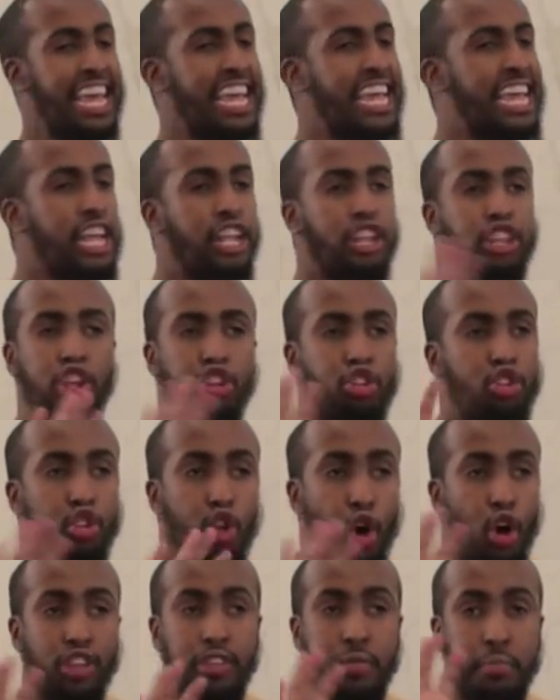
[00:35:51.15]
He did
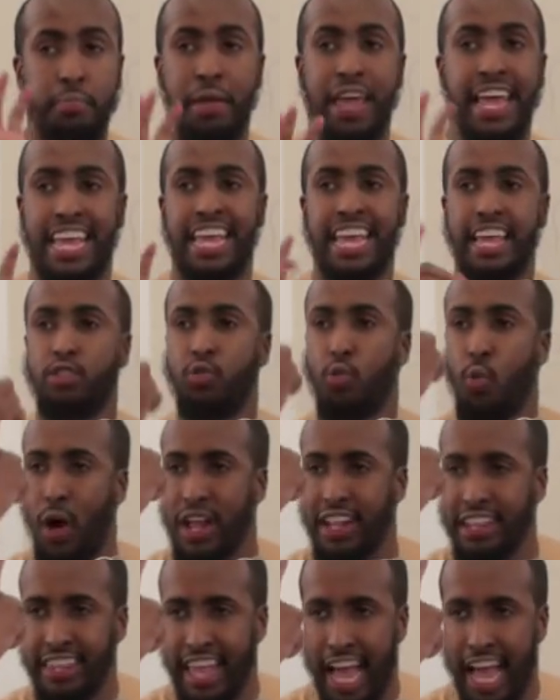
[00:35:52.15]
not make it one